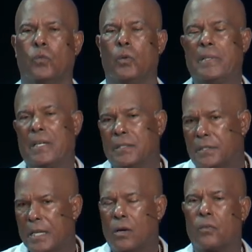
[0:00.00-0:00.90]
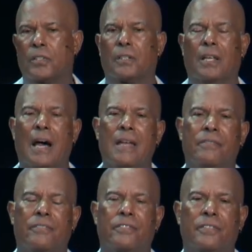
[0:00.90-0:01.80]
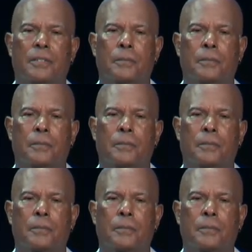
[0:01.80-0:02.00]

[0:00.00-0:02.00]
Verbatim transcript: will begin to take over your life.